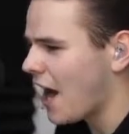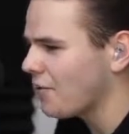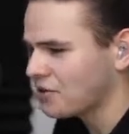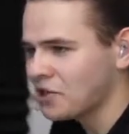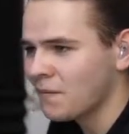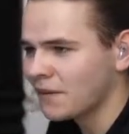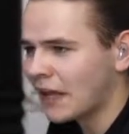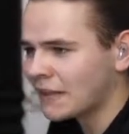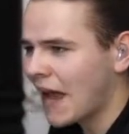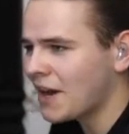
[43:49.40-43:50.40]
down or something
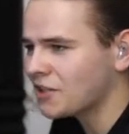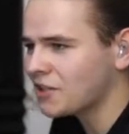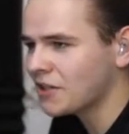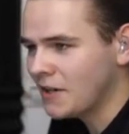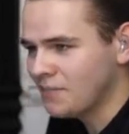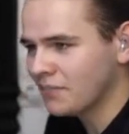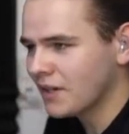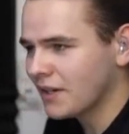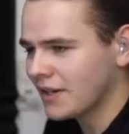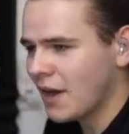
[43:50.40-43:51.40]
like that. It just
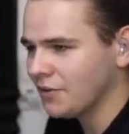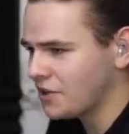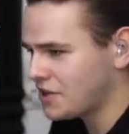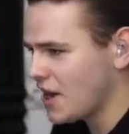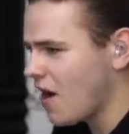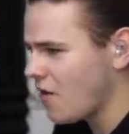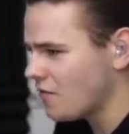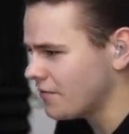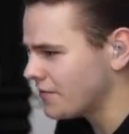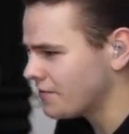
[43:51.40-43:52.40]
kills
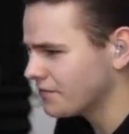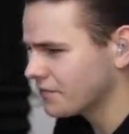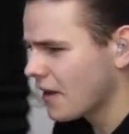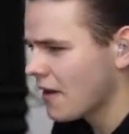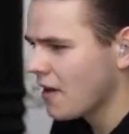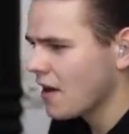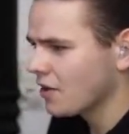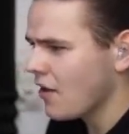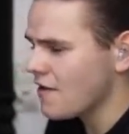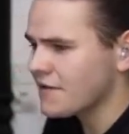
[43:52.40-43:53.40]
itself.
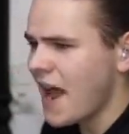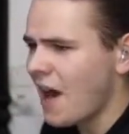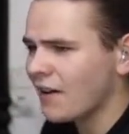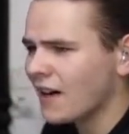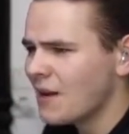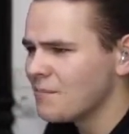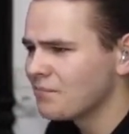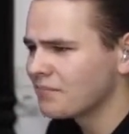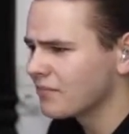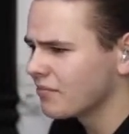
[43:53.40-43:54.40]
Good. Now,
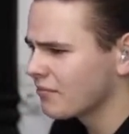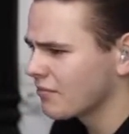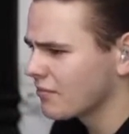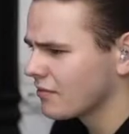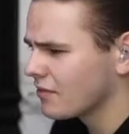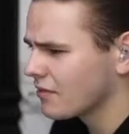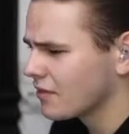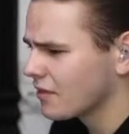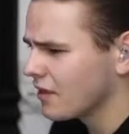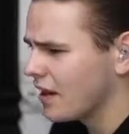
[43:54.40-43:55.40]
um,
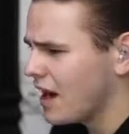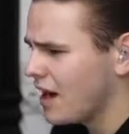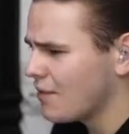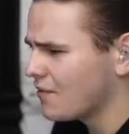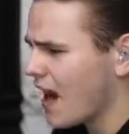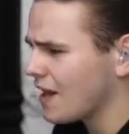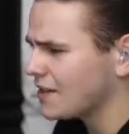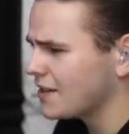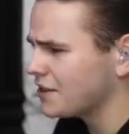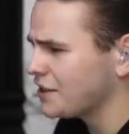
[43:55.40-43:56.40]
uh, we've got
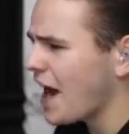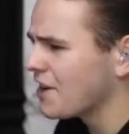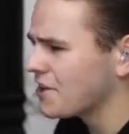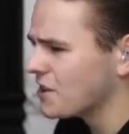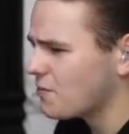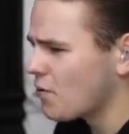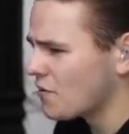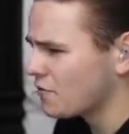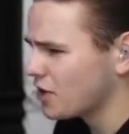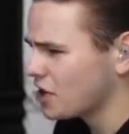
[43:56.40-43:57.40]
the
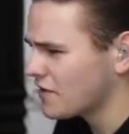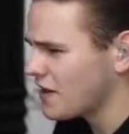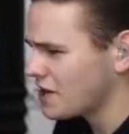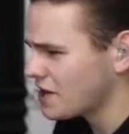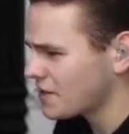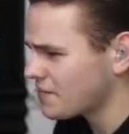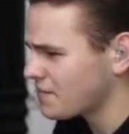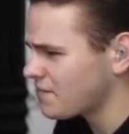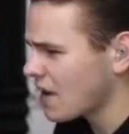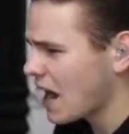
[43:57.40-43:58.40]
Airport in front of us.
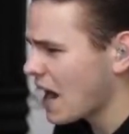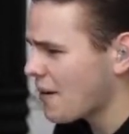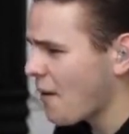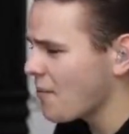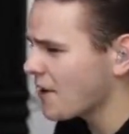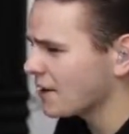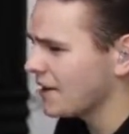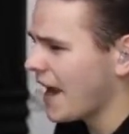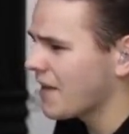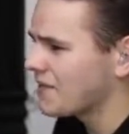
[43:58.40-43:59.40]
Maybe we can
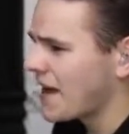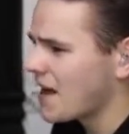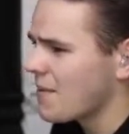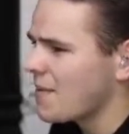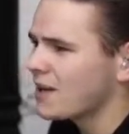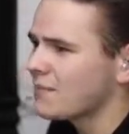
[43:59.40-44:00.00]
land there. Maybe